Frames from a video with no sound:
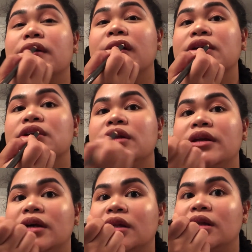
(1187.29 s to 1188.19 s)

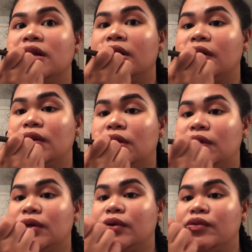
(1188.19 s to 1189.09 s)
actually not allowed
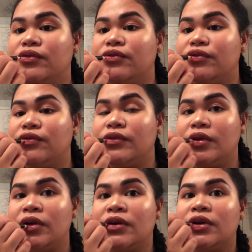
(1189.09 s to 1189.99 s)
to
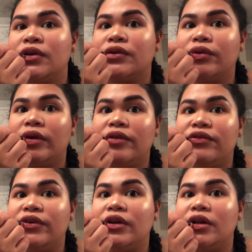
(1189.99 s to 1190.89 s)

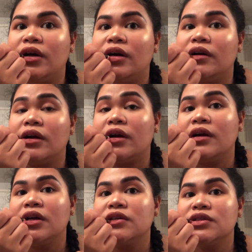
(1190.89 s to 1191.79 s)
refill or
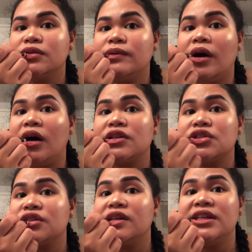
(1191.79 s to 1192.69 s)

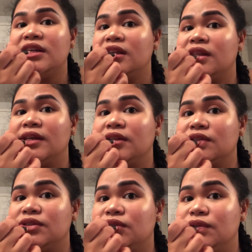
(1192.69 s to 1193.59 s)
swatch
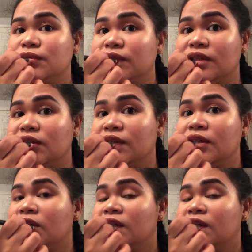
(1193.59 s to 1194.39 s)
anything to do with